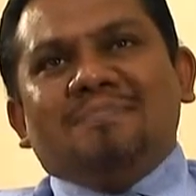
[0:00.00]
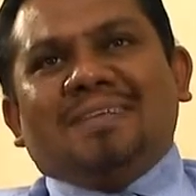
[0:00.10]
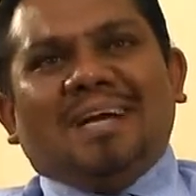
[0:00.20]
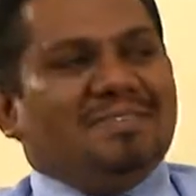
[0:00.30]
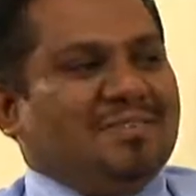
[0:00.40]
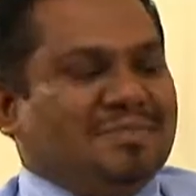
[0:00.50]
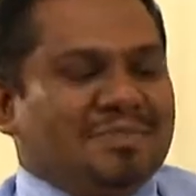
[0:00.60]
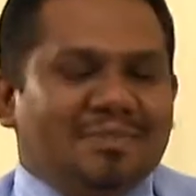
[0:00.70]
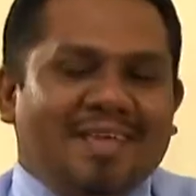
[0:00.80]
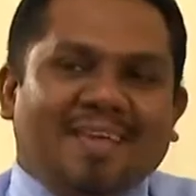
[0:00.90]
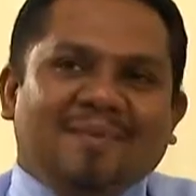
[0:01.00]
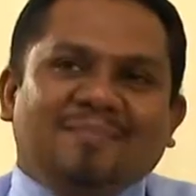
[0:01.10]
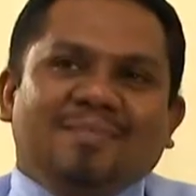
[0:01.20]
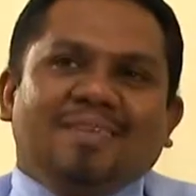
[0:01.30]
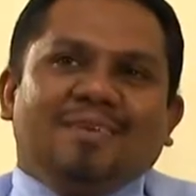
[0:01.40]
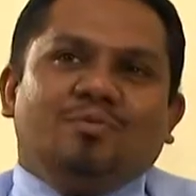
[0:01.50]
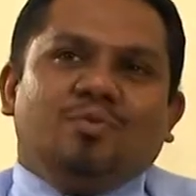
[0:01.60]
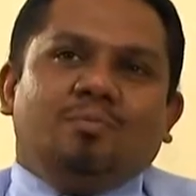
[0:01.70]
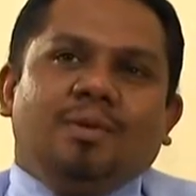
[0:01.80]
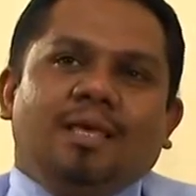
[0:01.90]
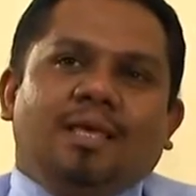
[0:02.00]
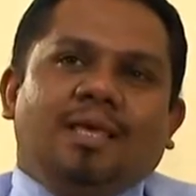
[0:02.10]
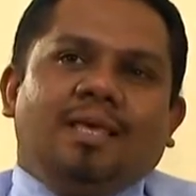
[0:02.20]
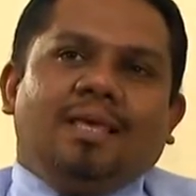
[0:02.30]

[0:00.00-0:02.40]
cover for today would be,